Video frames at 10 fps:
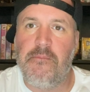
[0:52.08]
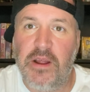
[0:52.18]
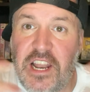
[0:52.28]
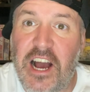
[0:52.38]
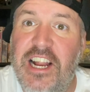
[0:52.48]

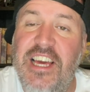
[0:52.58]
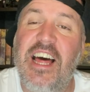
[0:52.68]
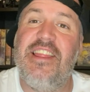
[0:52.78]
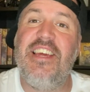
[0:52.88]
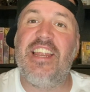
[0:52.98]
But luckily
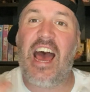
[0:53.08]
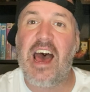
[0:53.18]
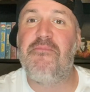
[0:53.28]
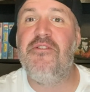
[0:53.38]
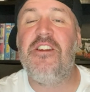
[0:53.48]
that didn't
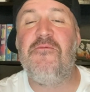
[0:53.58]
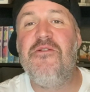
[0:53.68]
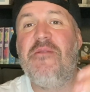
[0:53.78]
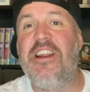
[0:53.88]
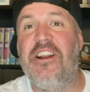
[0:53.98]
happen and we
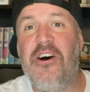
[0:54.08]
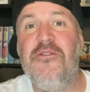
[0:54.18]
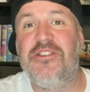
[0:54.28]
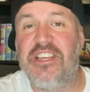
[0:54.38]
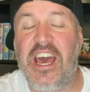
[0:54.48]
made a load
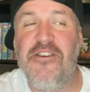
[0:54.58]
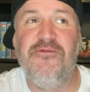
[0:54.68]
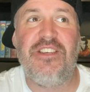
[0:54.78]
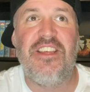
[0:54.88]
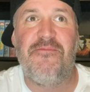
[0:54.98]
of
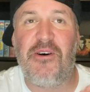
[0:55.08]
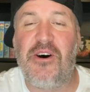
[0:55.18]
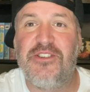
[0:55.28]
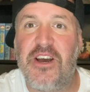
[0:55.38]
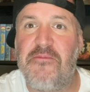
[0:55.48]
sales in the
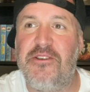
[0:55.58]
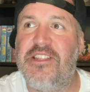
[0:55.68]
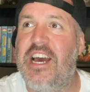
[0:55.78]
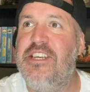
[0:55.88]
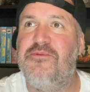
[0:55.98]
past couple of
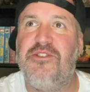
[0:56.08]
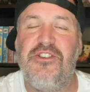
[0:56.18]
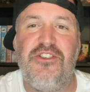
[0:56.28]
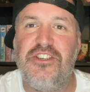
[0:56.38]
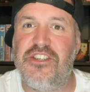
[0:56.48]
days, which is
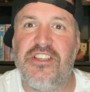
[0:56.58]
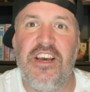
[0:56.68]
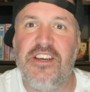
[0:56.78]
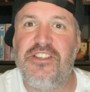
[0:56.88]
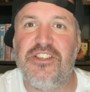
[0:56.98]
just
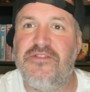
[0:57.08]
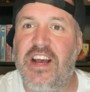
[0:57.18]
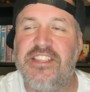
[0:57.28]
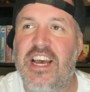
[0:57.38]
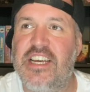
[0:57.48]

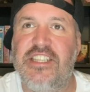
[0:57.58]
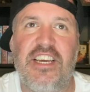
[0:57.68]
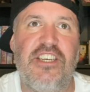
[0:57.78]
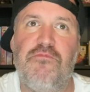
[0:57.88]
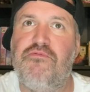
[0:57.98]

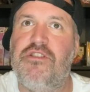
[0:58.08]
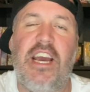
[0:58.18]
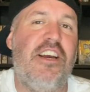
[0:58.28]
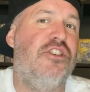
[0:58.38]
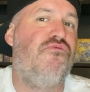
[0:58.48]
fantastic. It's
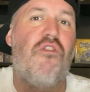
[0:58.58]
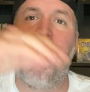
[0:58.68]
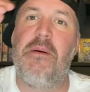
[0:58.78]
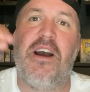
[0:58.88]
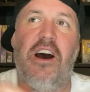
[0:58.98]
taken us right
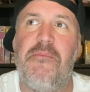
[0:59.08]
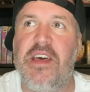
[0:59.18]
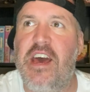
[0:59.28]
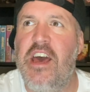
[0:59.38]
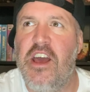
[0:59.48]
back up
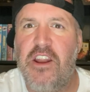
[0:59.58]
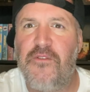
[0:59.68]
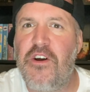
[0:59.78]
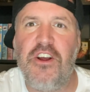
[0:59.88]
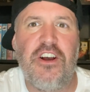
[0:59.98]
there in a
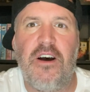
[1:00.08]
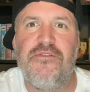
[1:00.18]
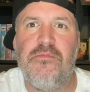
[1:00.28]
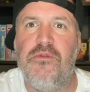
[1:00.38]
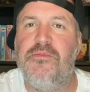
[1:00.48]
very
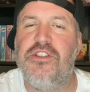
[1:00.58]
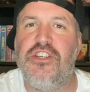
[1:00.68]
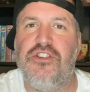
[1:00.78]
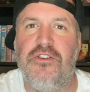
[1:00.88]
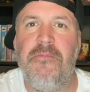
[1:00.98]
comfortable
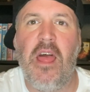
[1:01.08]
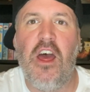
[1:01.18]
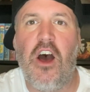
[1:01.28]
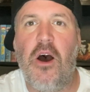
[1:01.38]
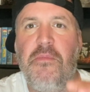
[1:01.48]
position.
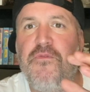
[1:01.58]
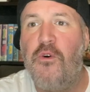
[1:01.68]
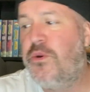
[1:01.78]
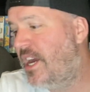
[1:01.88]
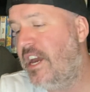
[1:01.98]
Before
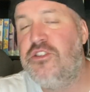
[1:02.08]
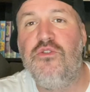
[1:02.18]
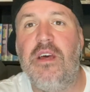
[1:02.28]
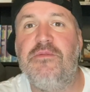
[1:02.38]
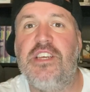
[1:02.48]
we get into
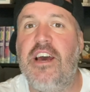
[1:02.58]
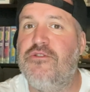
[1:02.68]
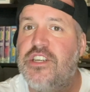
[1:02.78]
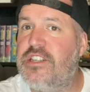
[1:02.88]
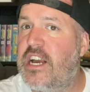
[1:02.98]
them
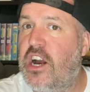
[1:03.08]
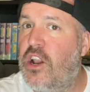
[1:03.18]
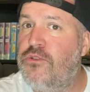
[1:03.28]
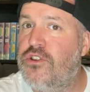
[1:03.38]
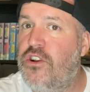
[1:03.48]
sales, let's take a
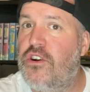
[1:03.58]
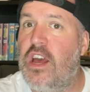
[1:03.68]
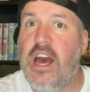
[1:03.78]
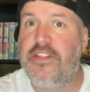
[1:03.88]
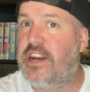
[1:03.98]
closer look at the